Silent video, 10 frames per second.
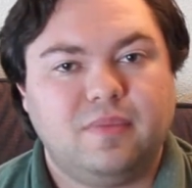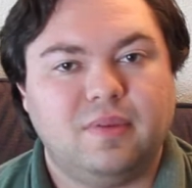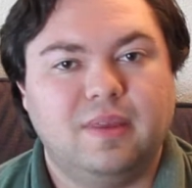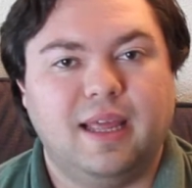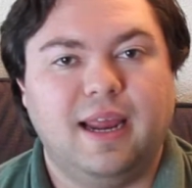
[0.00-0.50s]

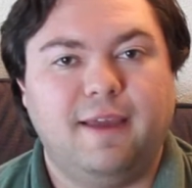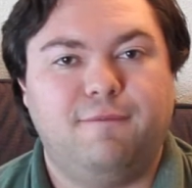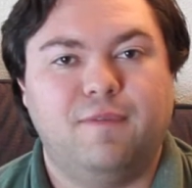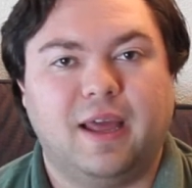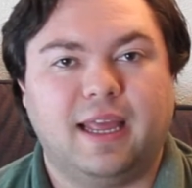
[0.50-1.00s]
a
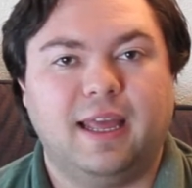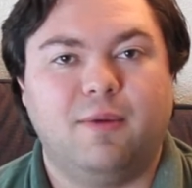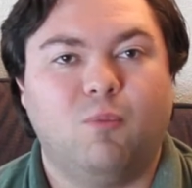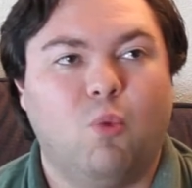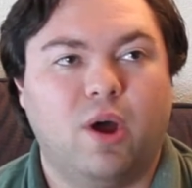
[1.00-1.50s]

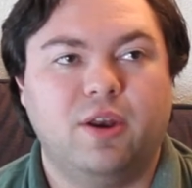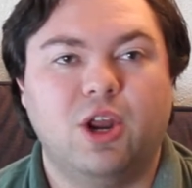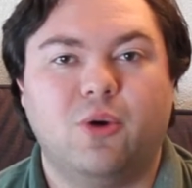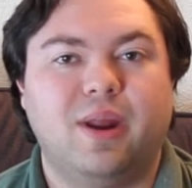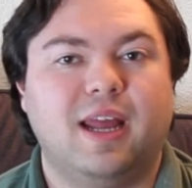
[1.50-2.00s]
one
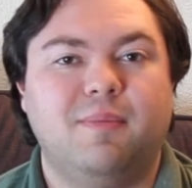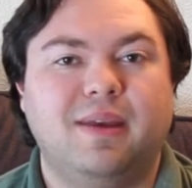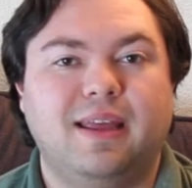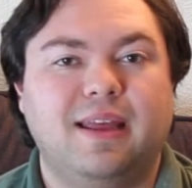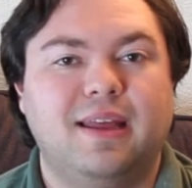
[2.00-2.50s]
note
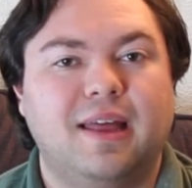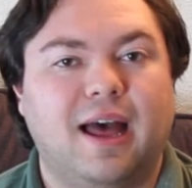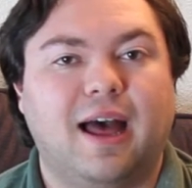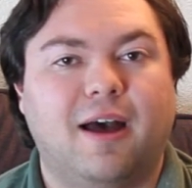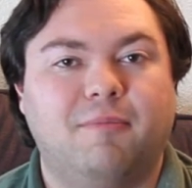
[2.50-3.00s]
enemy,
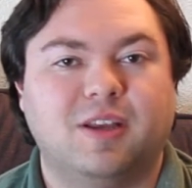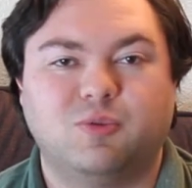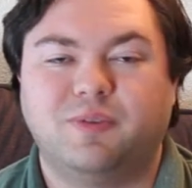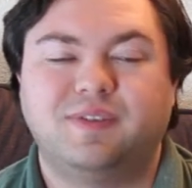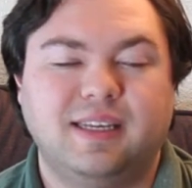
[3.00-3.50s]

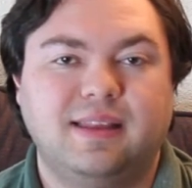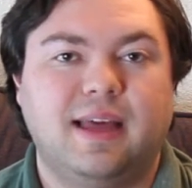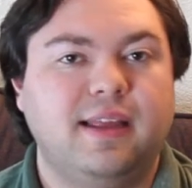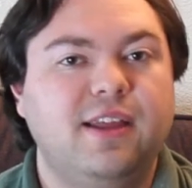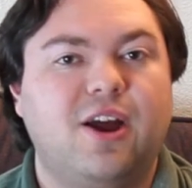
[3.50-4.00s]
because we've seen
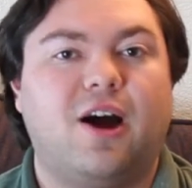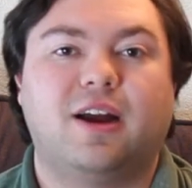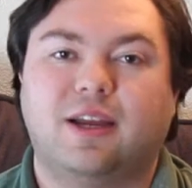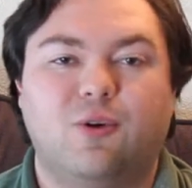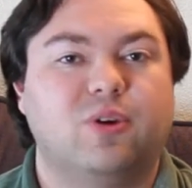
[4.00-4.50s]
that
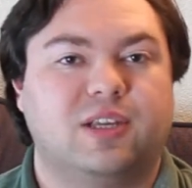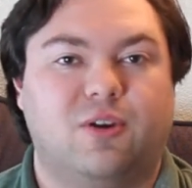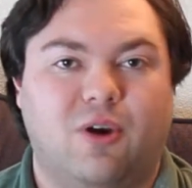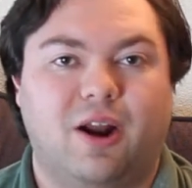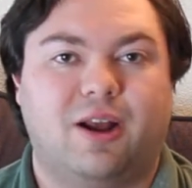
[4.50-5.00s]
Enoch, who is a
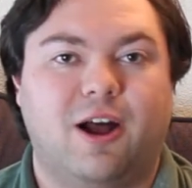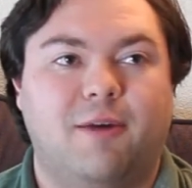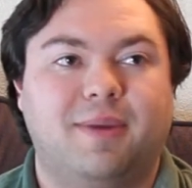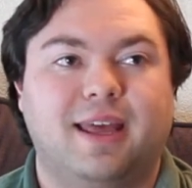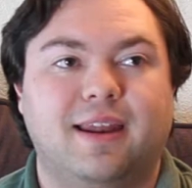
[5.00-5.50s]

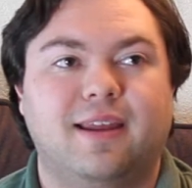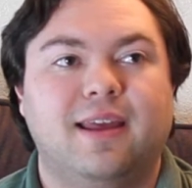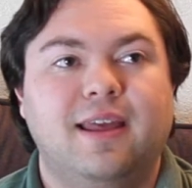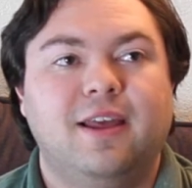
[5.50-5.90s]
Chronicom, can